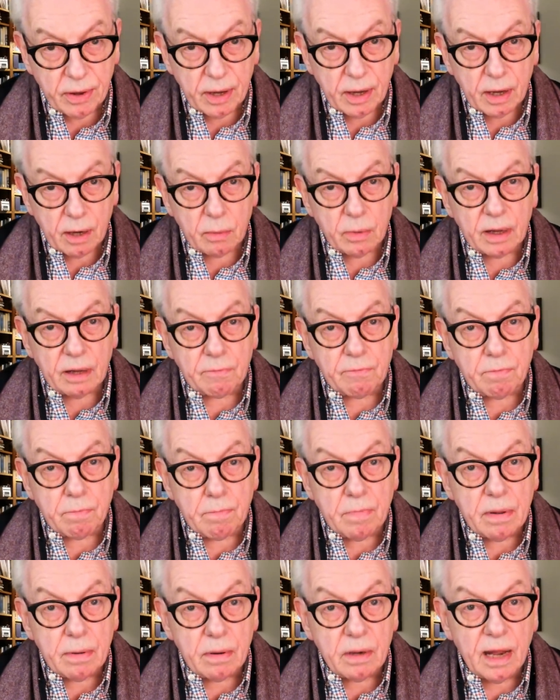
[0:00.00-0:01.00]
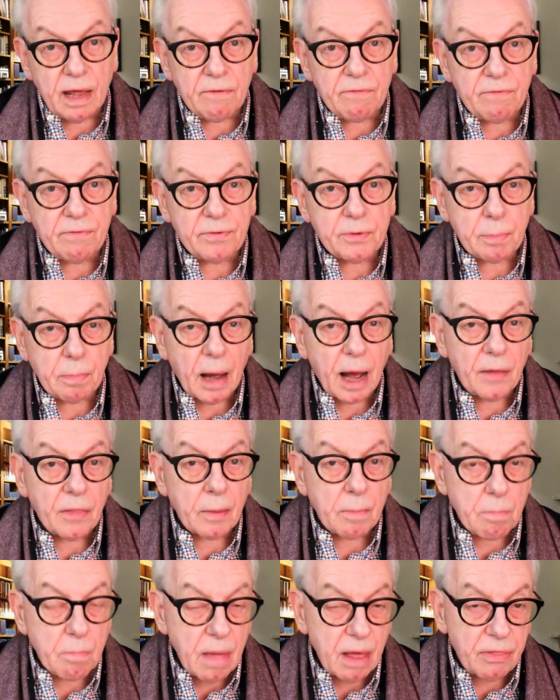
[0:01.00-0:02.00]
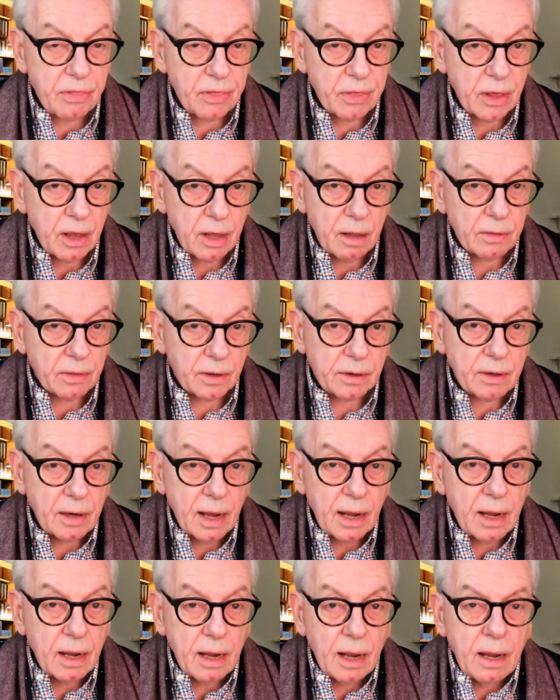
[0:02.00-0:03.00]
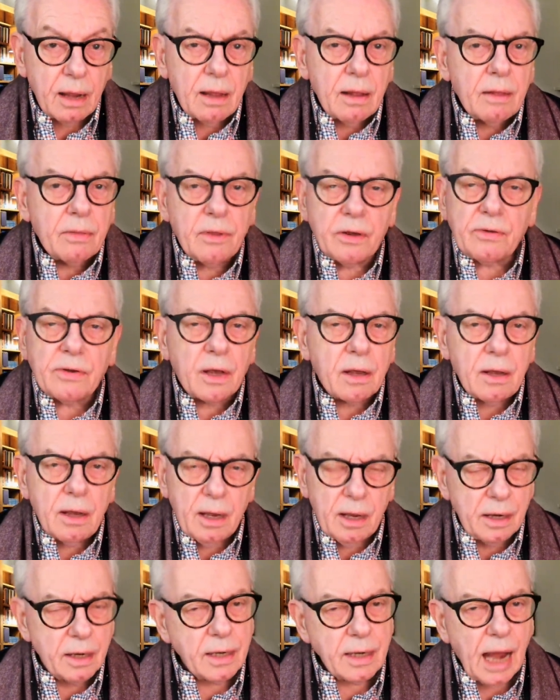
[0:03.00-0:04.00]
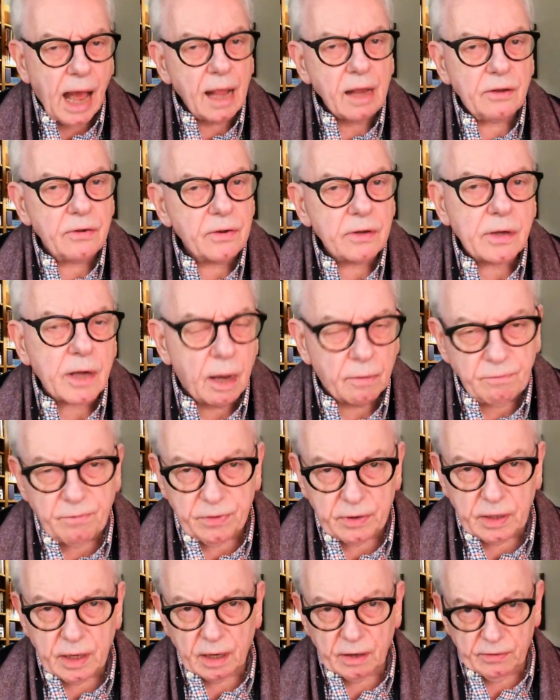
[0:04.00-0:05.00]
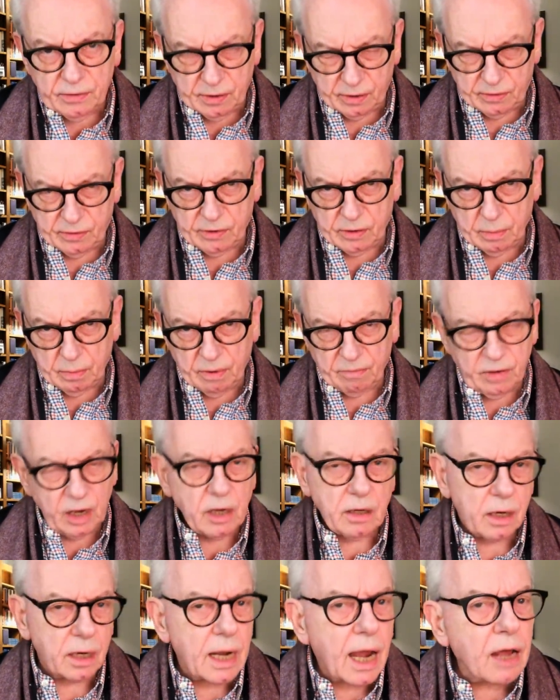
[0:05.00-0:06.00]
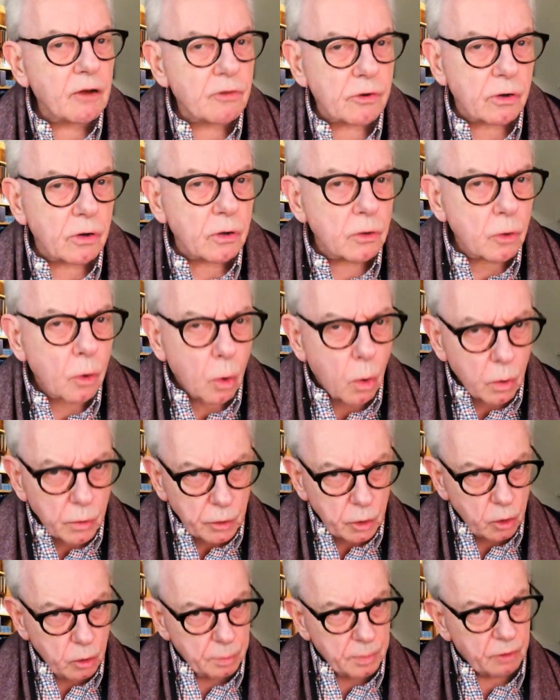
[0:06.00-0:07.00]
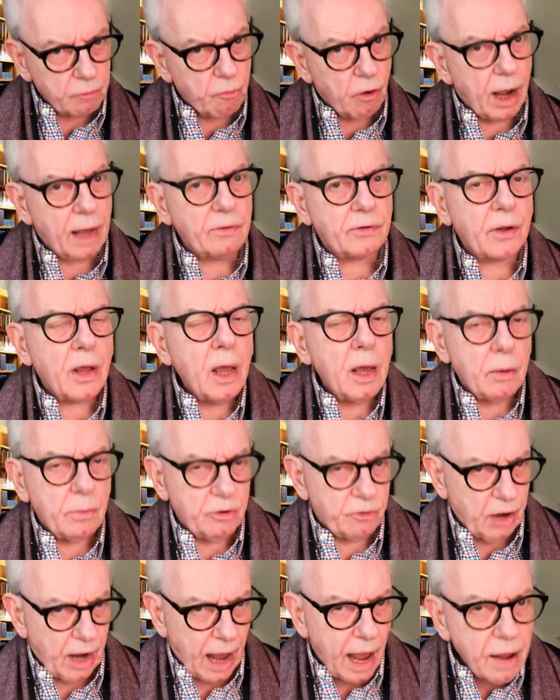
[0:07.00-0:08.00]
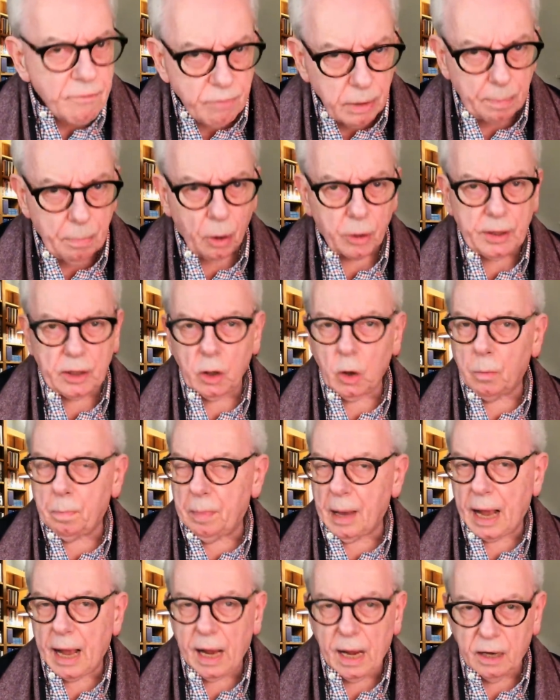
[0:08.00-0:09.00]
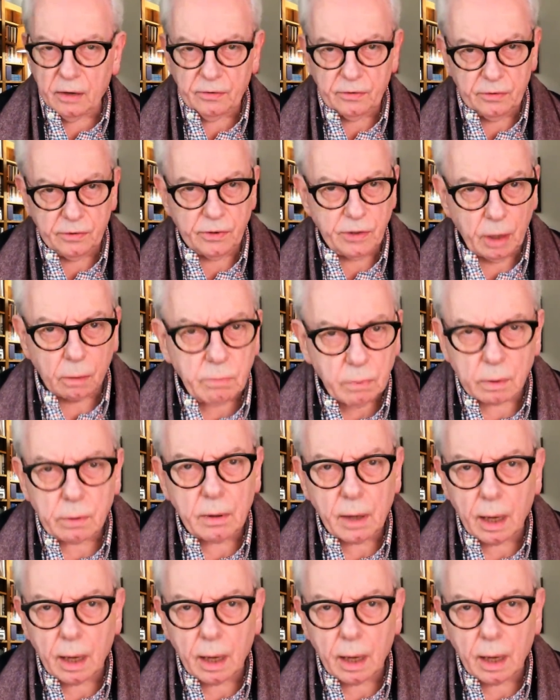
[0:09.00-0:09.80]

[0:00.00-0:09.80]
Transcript: We lived by the myth that there's a nice, comforting system of international law and human rights which everybody obeys, don't they?